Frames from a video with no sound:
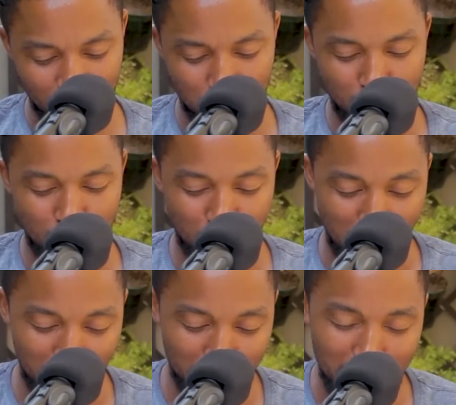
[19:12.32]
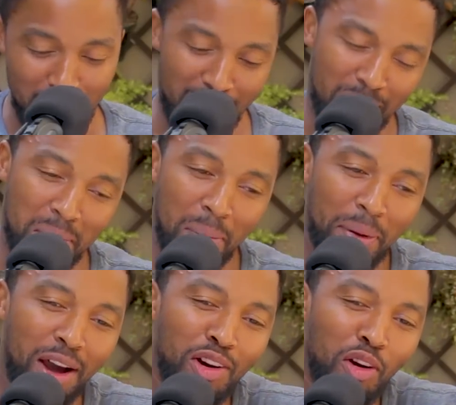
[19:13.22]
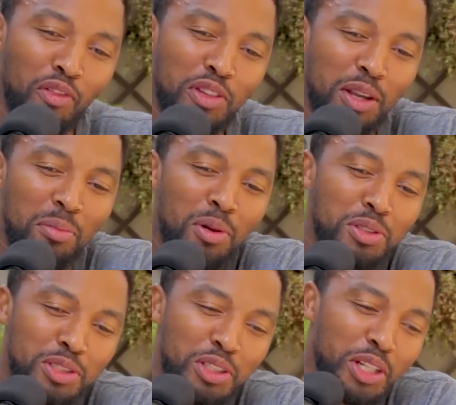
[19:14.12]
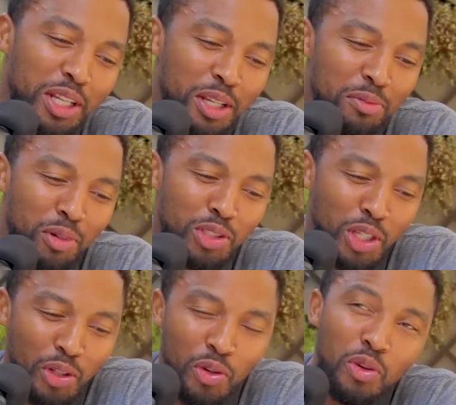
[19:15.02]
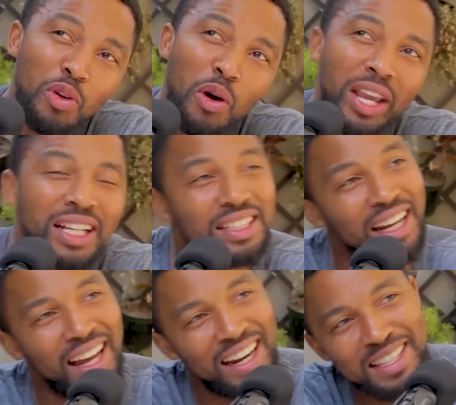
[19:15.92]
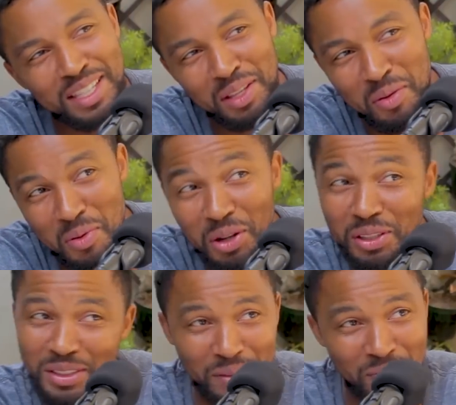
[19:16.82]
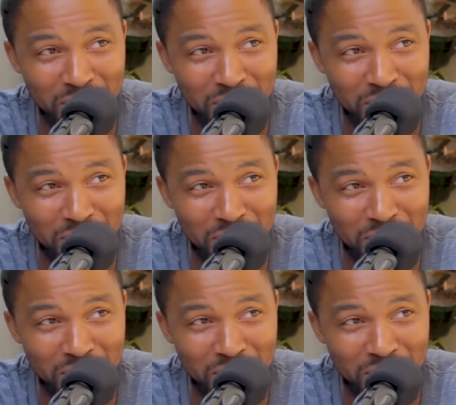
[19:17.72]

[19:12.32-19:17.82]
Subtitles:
Ooh, I'm a proud of the 3 most annoying talalas in the world.